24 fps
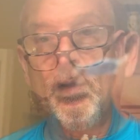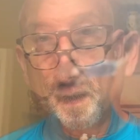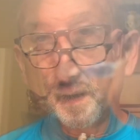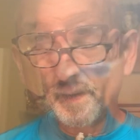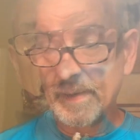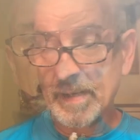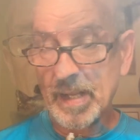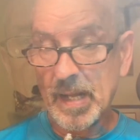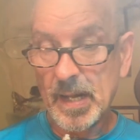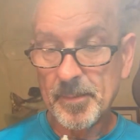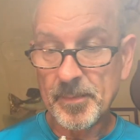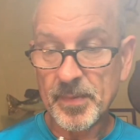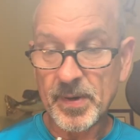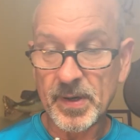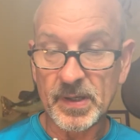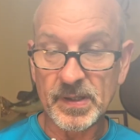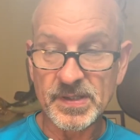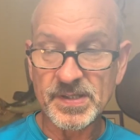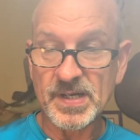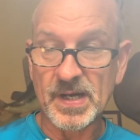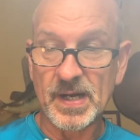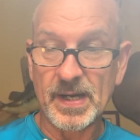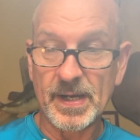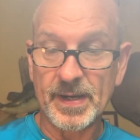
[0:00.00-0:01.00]
Now I'm going to
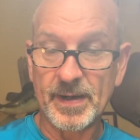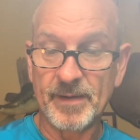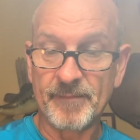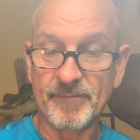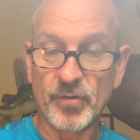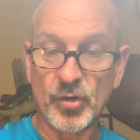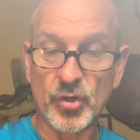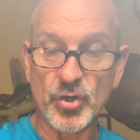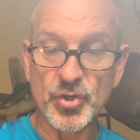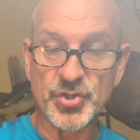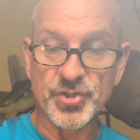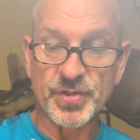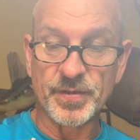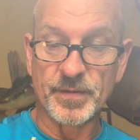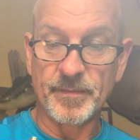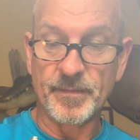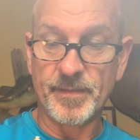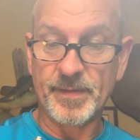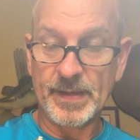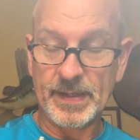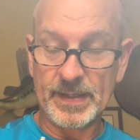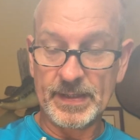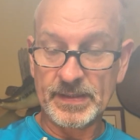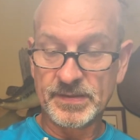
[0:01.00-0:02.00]
tie a version
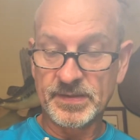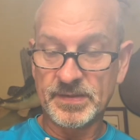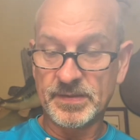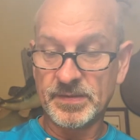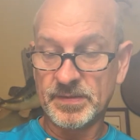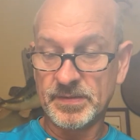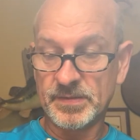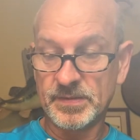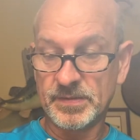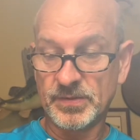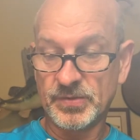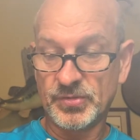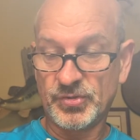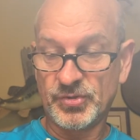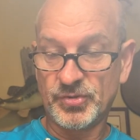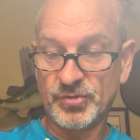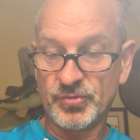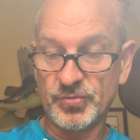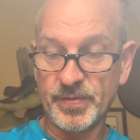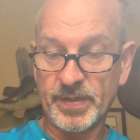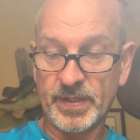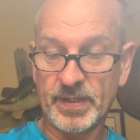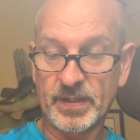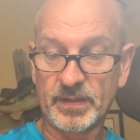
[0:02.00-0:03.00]
that's
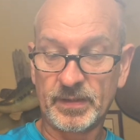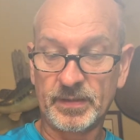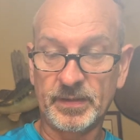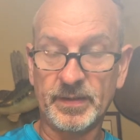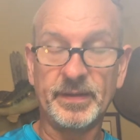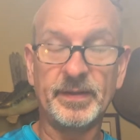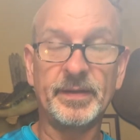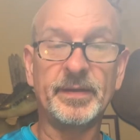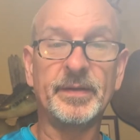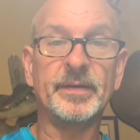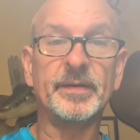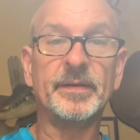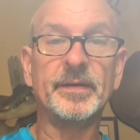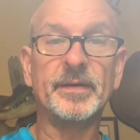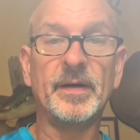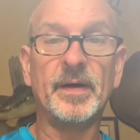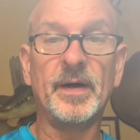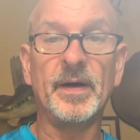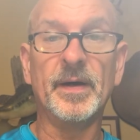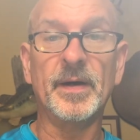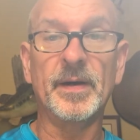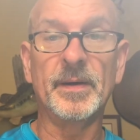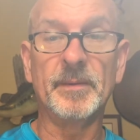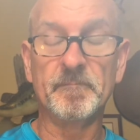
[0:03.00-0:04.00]
strictly
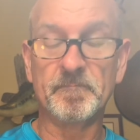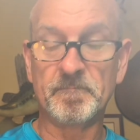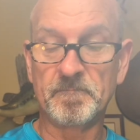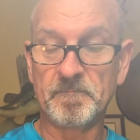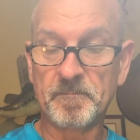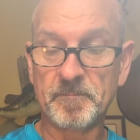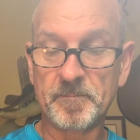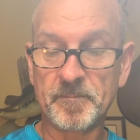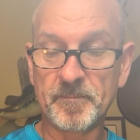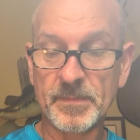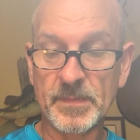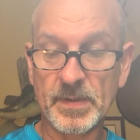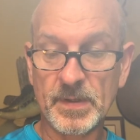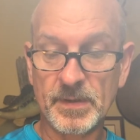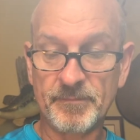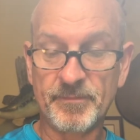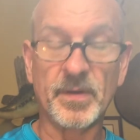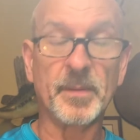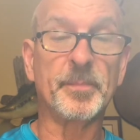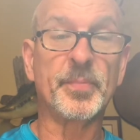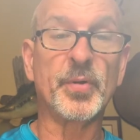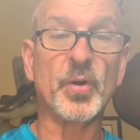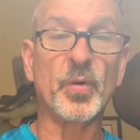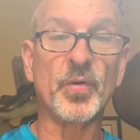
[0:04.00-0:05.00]
for
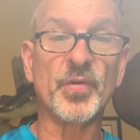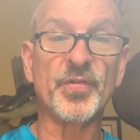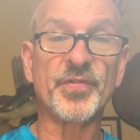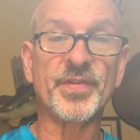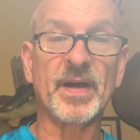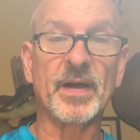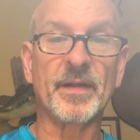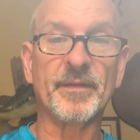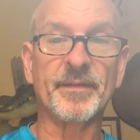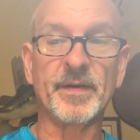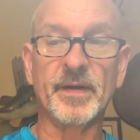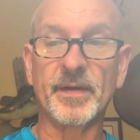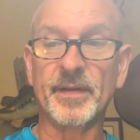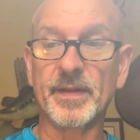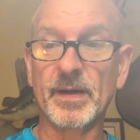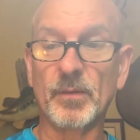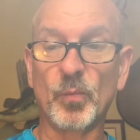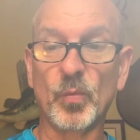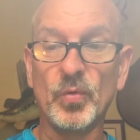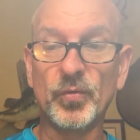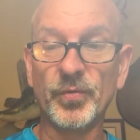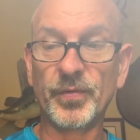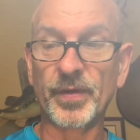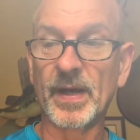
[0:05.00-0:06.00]
the purists out there that
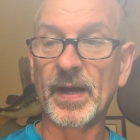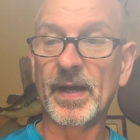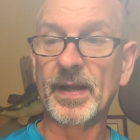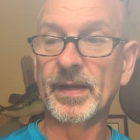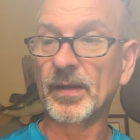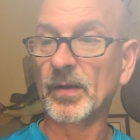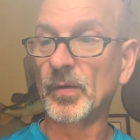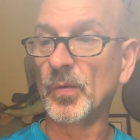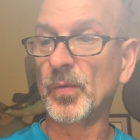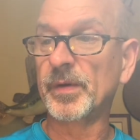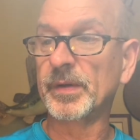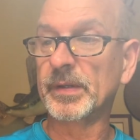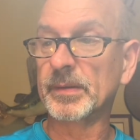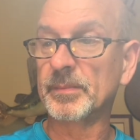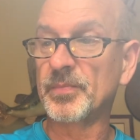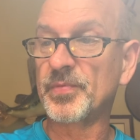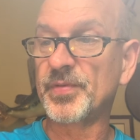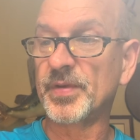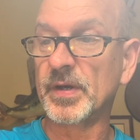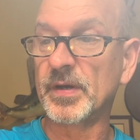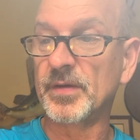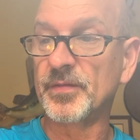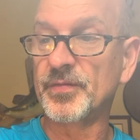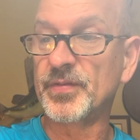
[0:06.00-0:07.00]
will not lower
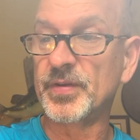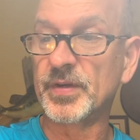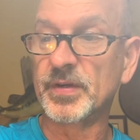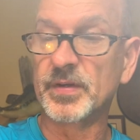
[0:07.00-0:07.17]
themselves to